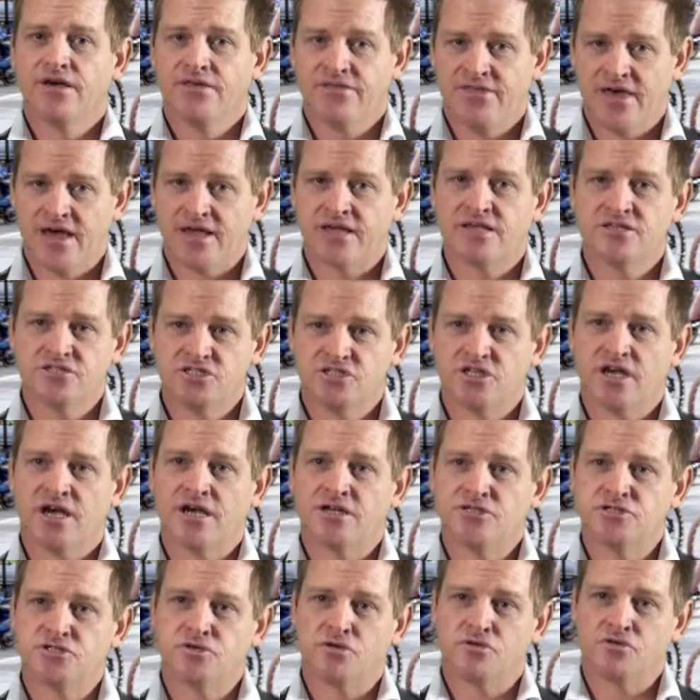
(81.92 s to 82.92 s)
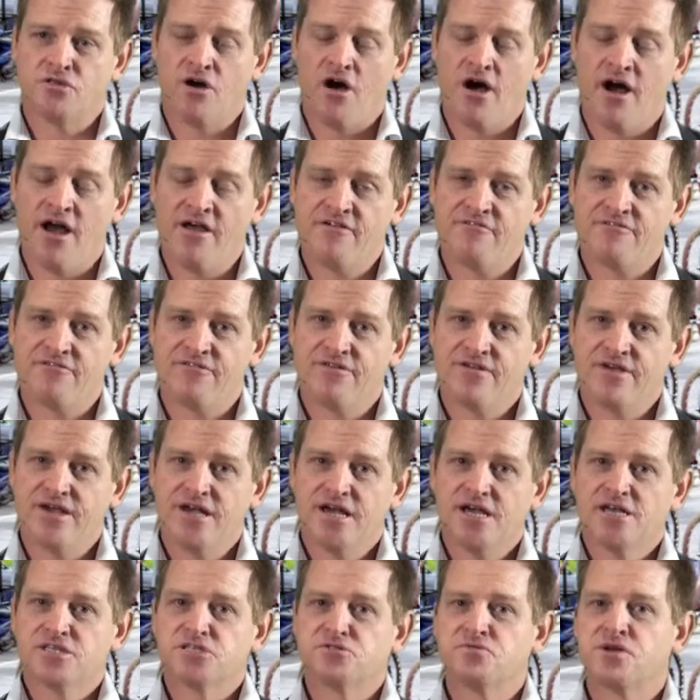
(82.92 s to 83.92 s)
that can change your life.
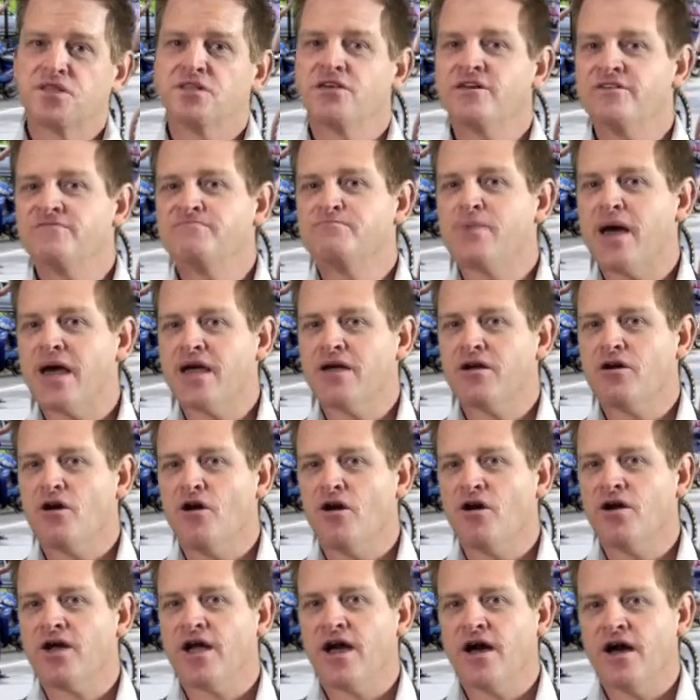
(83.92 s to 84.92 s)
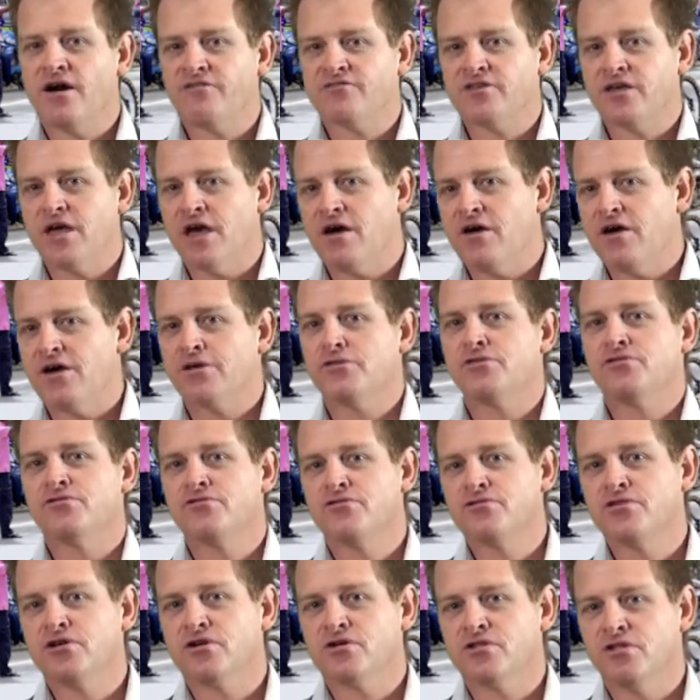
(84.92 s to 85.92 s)
So we leave Bangkok after going
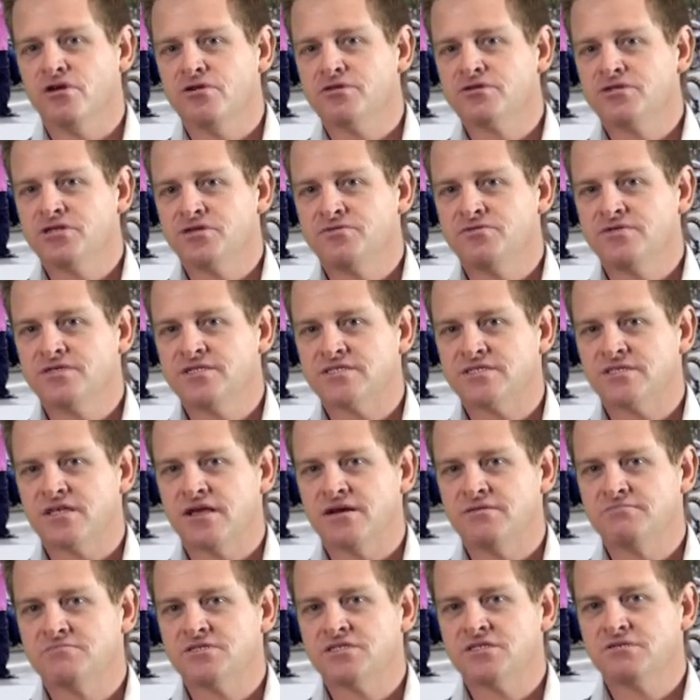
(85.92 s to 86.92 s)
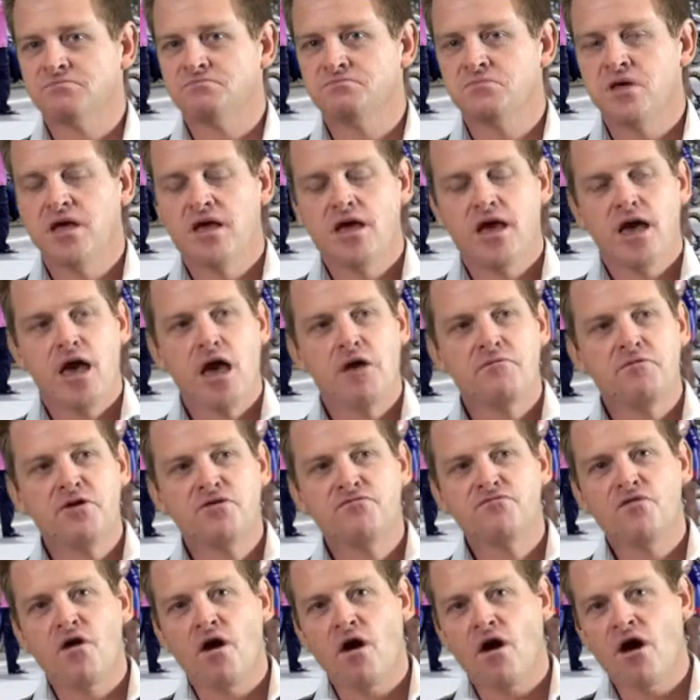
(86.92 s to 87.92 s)
through the Klong Tui slums, and we
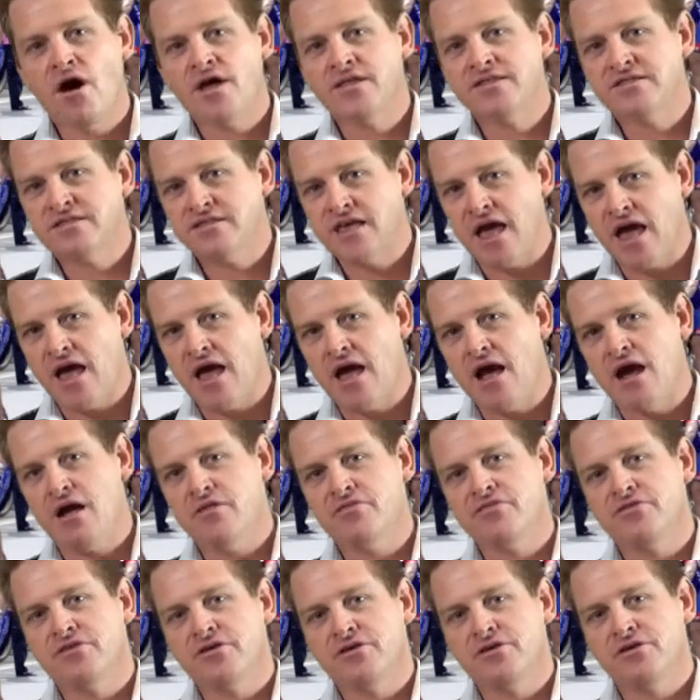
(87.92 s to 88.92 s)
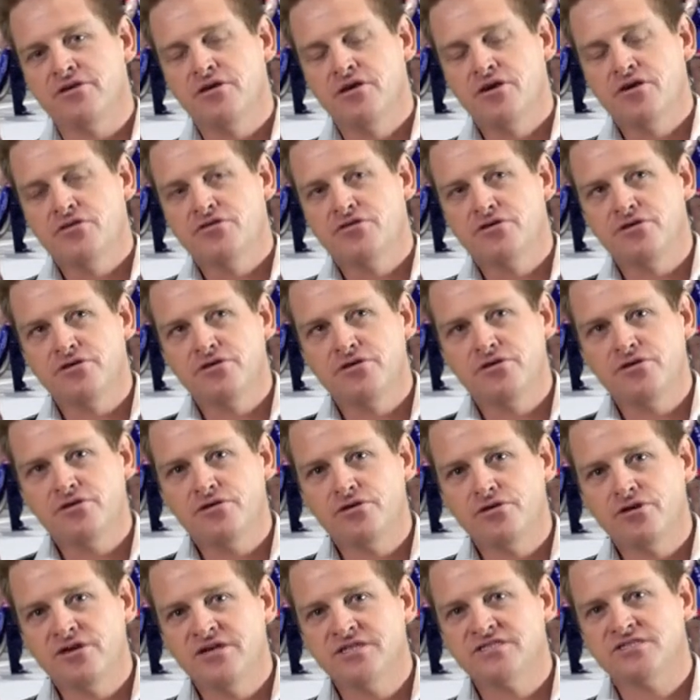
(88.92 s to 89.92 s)
ride down the
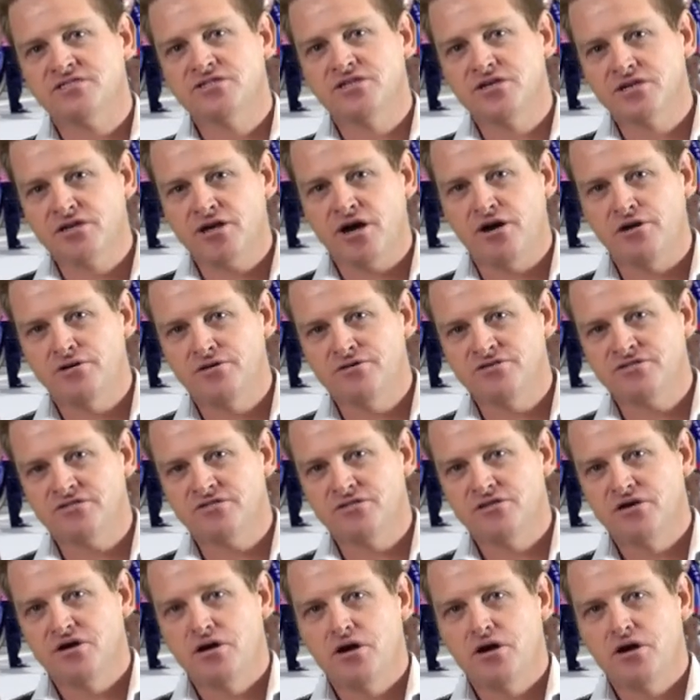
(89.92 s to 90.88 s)
eastern coast.